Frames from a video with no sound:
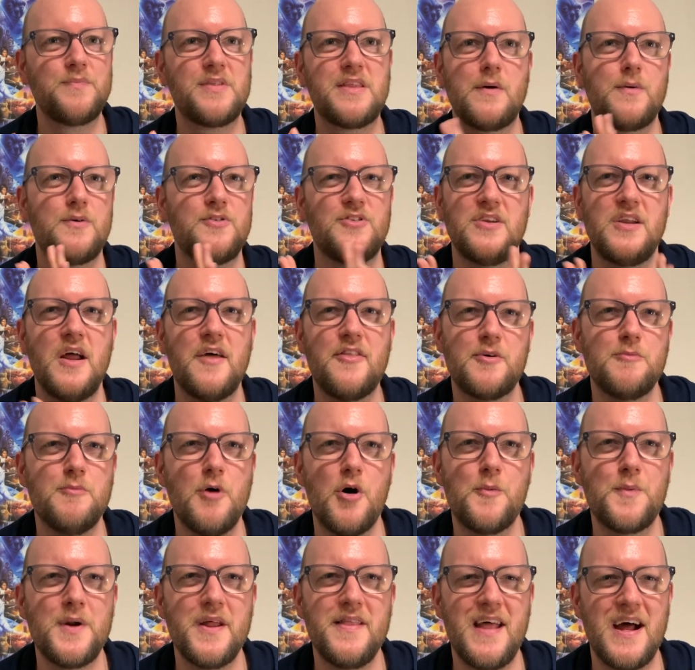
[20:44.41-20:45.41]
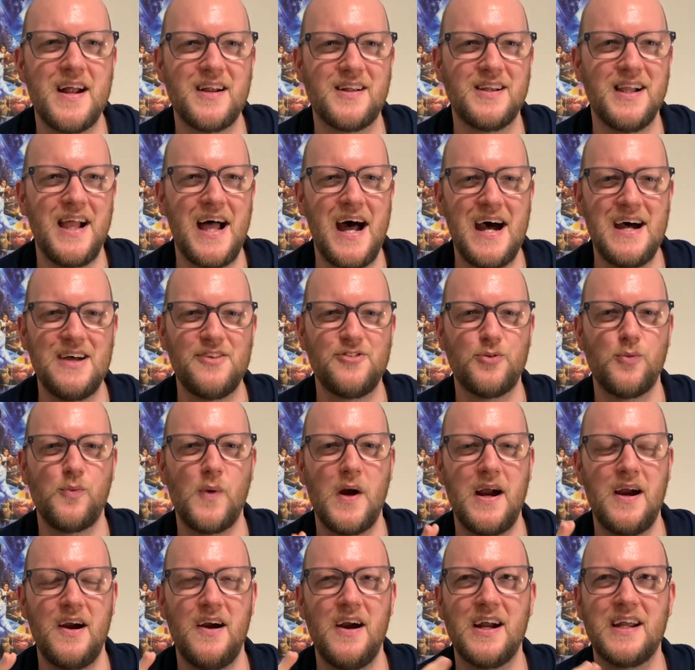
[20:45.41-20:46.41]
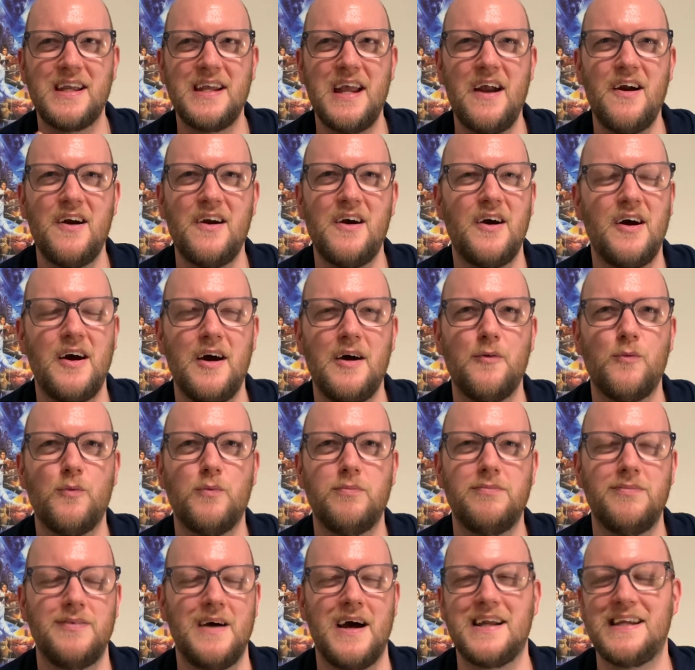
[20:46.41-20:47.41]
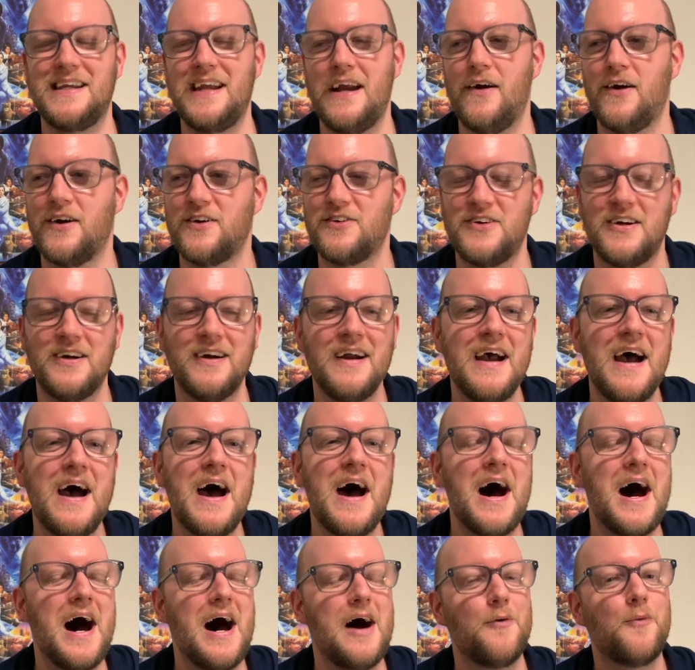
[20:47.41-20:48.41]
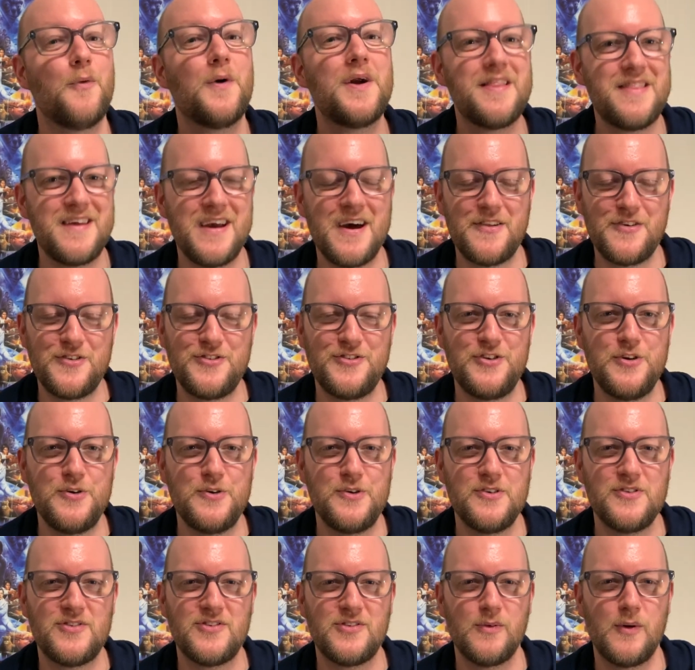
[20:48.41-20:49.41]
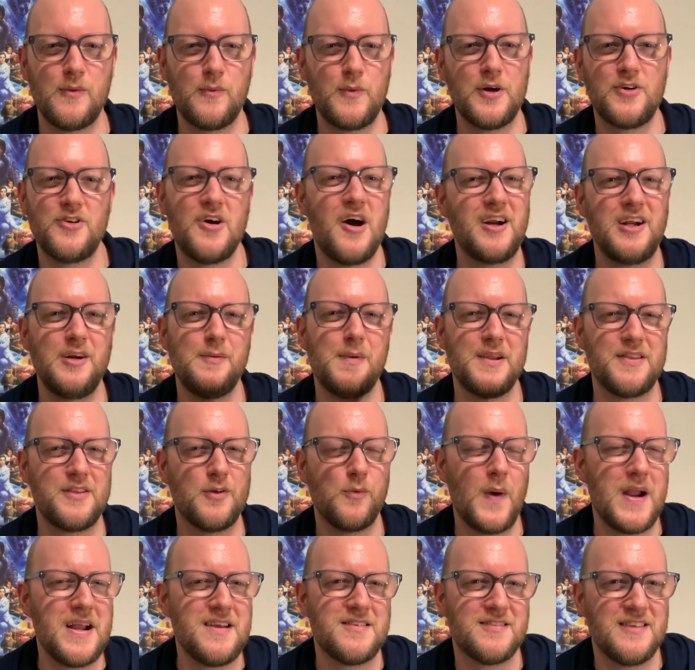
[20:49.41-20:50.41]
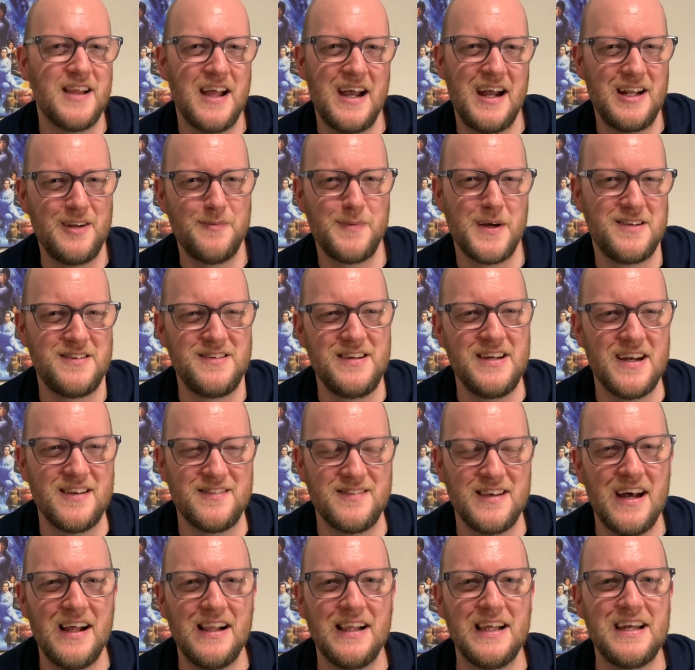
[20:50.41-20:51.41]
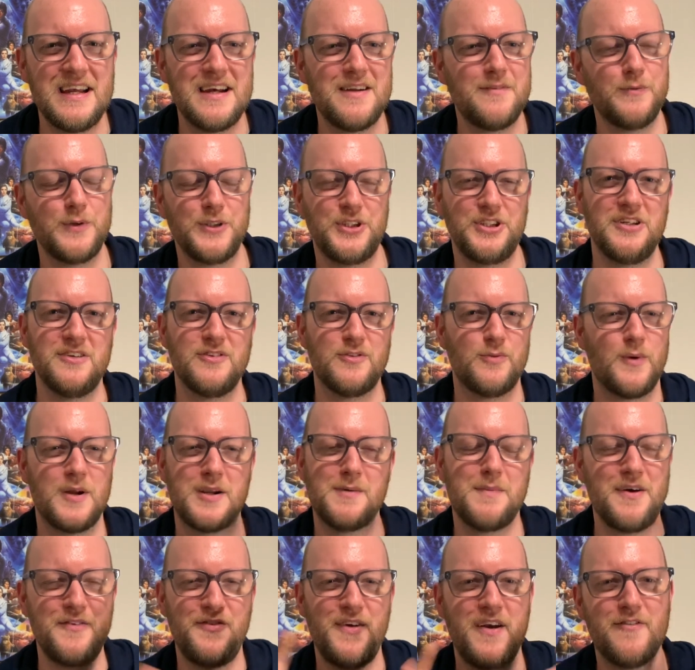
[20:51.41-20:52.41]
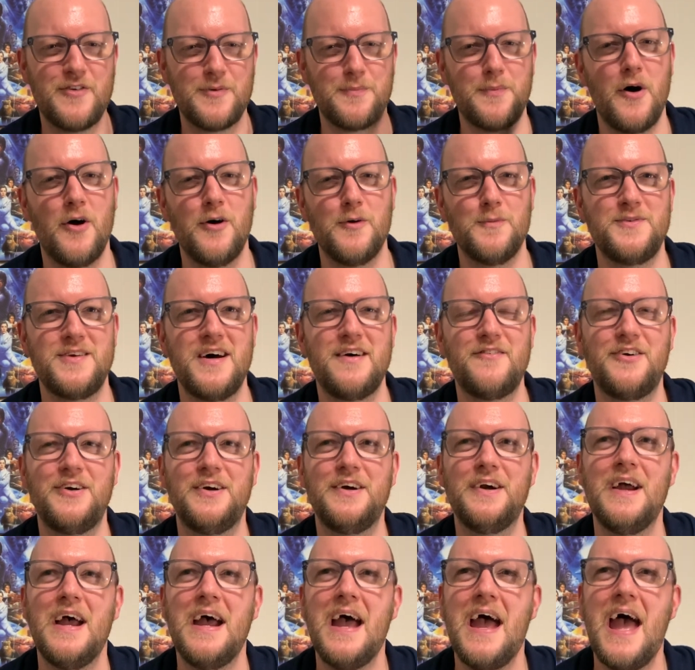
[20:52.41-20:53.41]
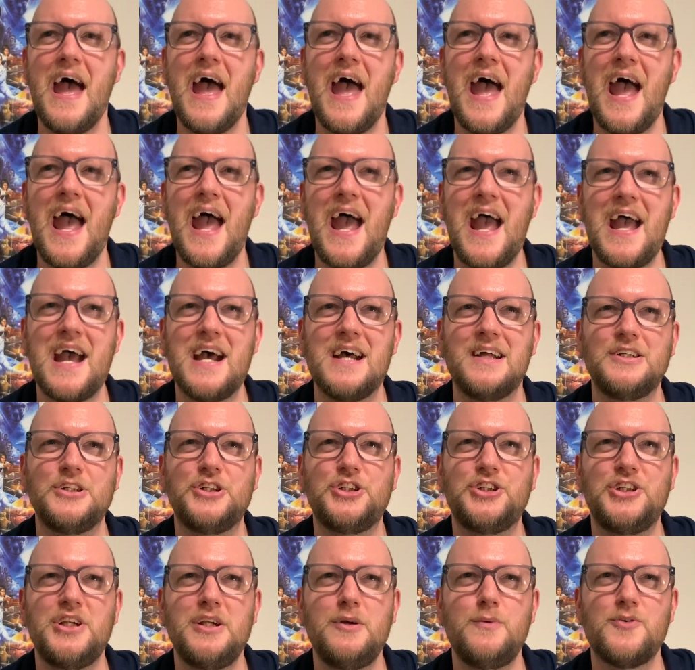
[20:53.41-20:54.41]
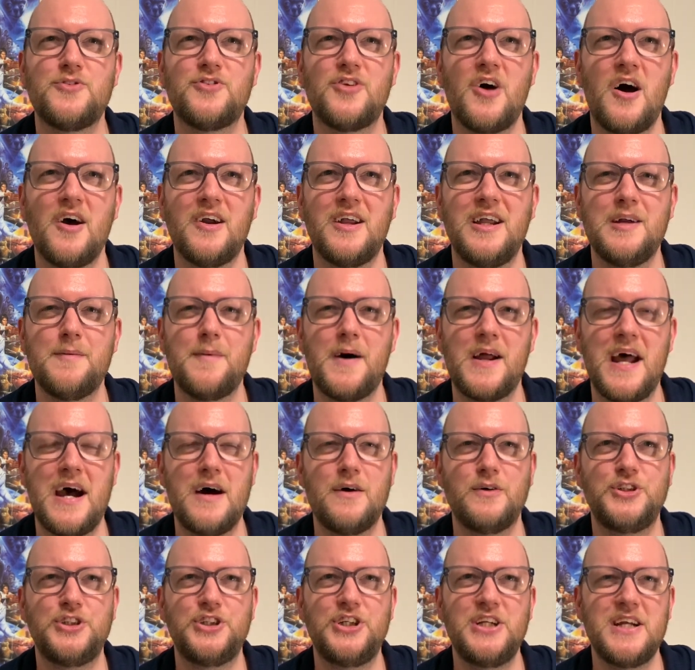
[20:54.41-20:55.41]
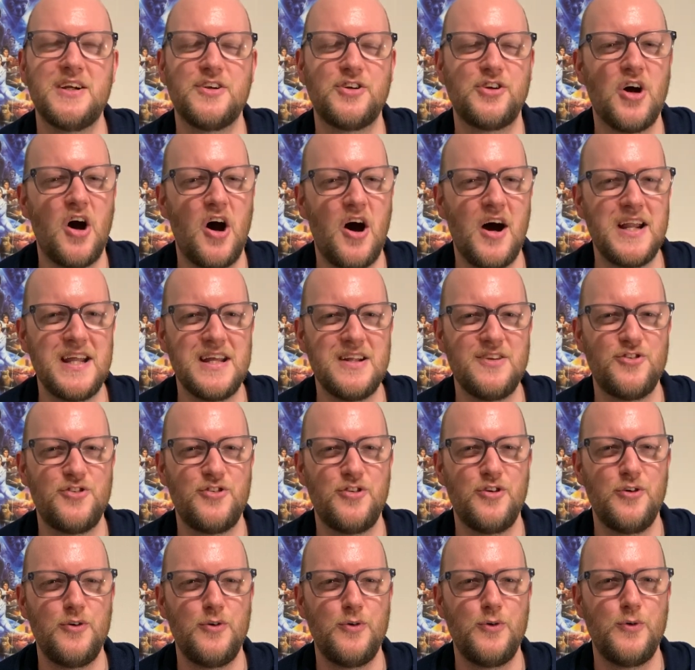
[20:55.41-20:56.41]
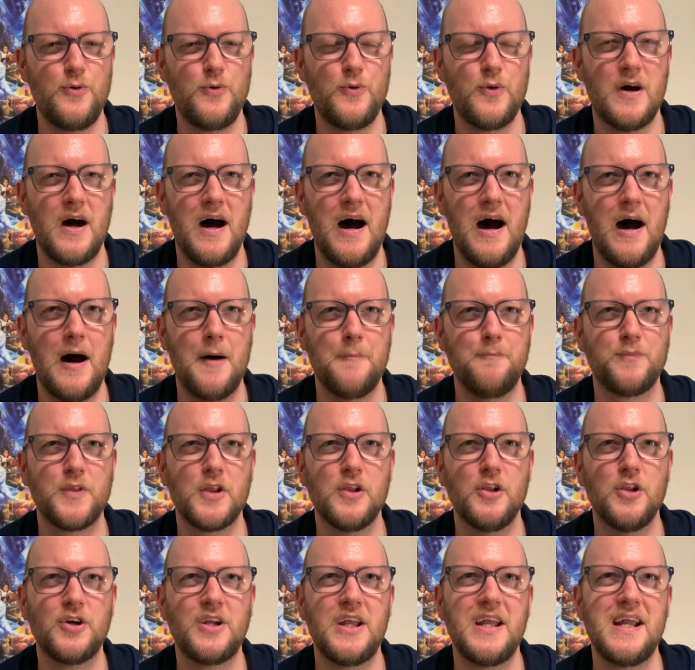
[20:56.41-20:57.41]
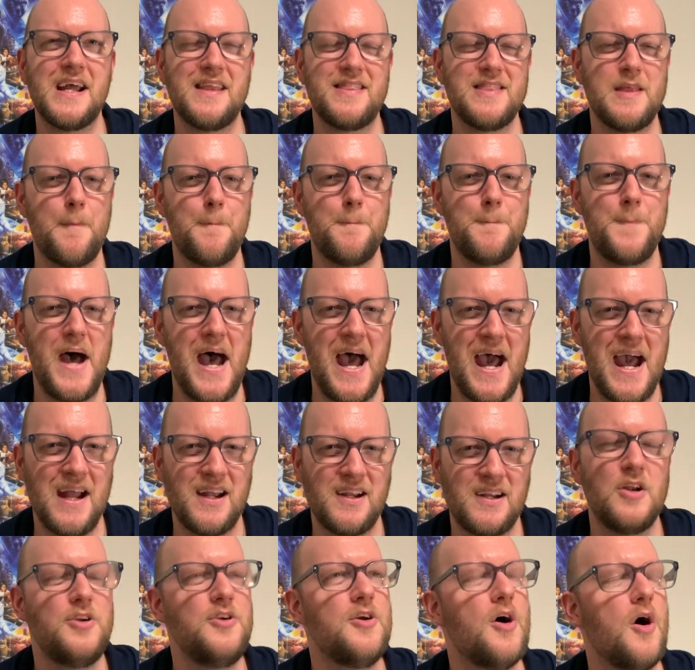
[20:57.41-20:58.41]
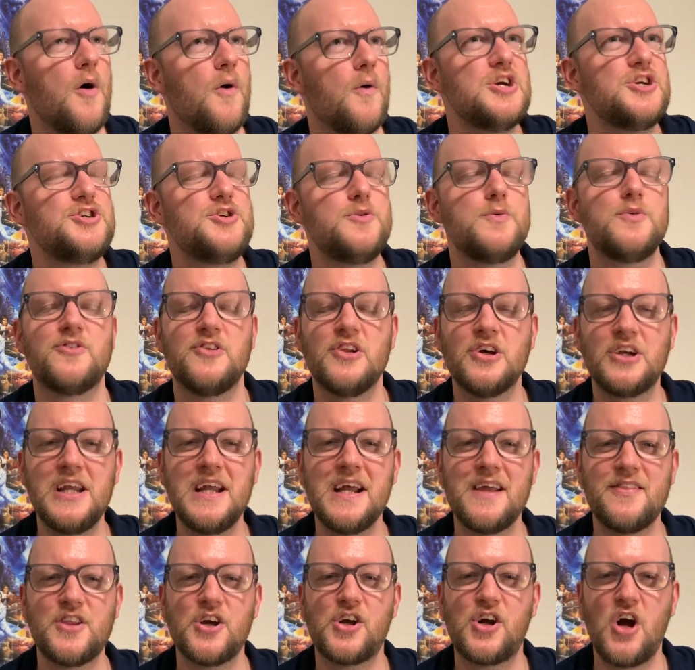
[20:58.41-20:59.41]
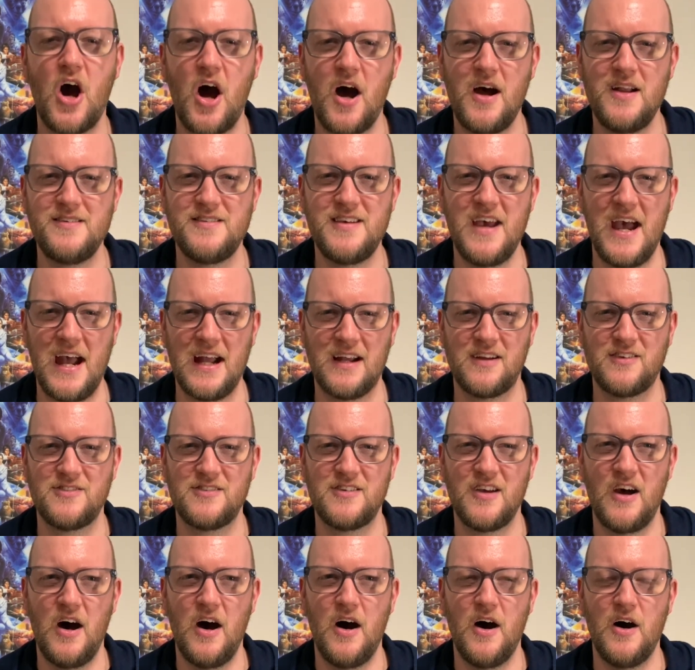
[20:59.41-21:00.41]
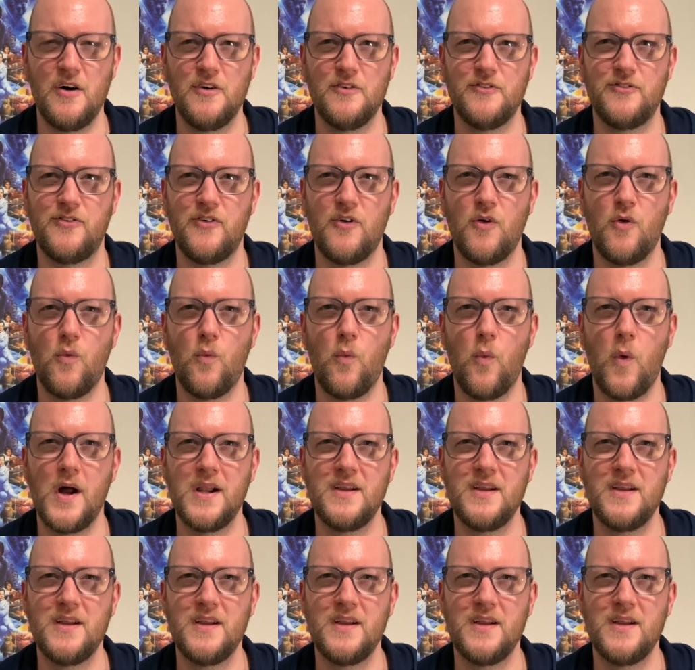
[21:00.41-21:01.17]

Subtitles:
There was another moment in that class where a character, one of the other students, we were talking about The Wasteland by T.S. Eliot, which is one of my favorite poems ever, and she was talking about how she had gone into looking at she was looking at the context of one